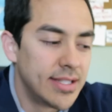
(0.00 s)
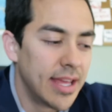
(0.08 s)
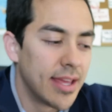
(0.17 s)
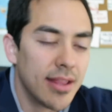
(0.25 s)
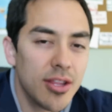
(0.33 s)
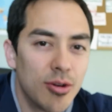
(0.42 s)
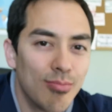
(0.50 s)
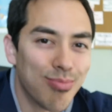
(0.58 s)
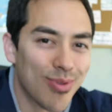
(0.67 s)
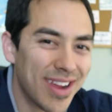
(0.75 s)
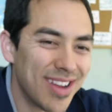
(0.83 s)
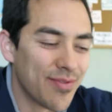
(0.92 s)
Taking a little
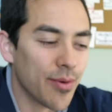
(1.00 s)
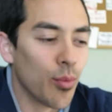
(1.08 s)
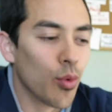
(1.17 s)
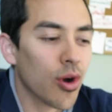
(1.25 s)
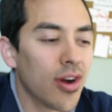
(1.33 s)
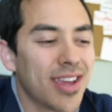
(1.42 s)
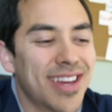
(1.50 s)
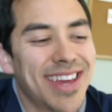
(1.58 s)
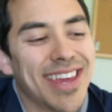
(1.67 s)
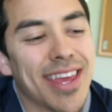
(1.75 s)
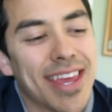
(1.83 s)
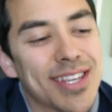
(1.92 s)
break from work,
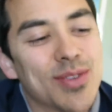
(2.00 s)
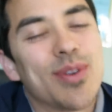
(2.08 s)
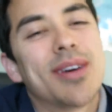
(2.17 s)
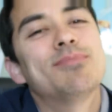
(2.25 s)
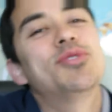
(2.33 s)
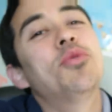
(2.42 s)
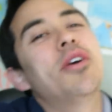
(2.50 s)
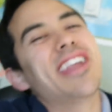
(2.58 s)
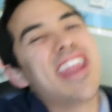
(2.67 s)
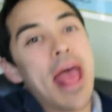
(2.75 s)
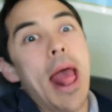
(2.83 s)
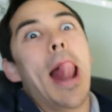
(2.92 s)
and guess what I'm
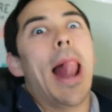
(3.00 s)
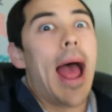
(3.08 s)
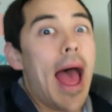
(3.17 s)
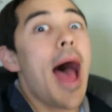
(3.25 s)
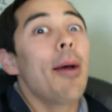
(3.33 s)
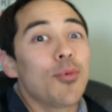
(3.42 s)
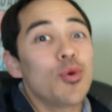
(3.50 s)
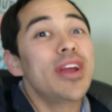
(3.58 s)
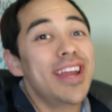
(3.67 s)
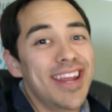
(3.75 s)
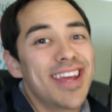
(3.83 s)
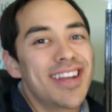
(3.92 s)
doing? I'm
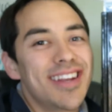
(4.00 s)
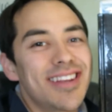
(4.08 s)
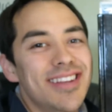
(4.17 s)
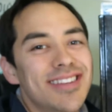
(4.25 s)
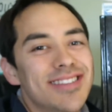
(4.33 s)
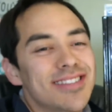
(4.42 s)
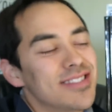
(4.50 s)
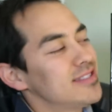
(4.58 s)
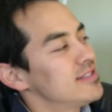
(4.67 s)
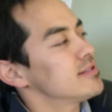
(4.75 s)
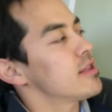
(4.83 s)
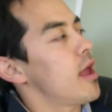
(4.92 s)
reading.
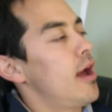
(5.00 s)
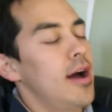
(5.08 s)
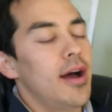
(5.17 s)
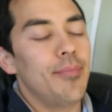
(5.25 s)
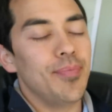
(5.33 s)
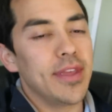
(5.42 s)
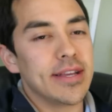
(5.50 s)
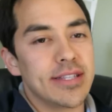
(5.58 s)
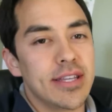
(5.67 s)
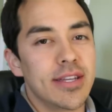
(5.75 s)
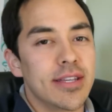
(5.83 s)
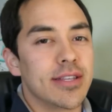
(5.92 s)
Um,
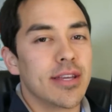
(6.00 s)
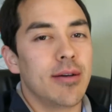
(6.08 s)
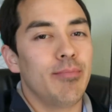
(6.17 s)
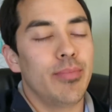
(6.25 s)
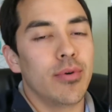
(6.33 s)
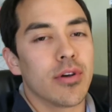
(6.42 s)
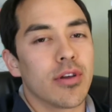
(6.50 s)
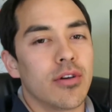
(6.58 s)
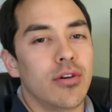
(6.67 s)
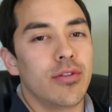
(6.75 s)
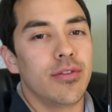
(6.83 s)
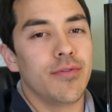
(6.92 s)
this is a book
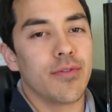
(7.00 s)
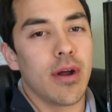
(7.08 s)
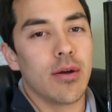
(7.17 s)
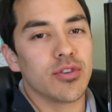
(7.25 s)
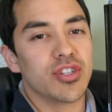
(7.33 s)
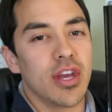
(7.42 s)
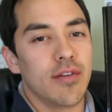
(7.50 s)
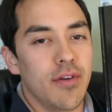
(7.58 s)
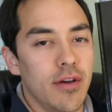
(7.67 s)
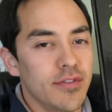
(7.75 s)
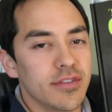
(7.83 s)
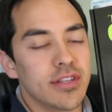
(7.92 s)
called The four hour Chef,
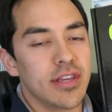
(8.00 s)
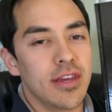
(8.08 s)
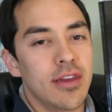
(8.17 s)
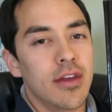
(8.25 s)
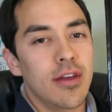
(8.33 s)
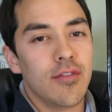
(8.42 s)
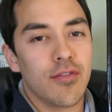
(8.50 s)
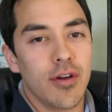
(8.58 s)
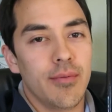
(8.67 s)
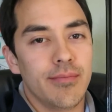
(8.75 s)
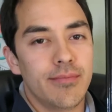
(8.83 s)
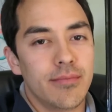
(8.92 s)
obviously,
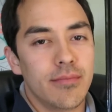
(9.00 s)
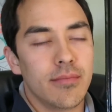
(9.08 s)
from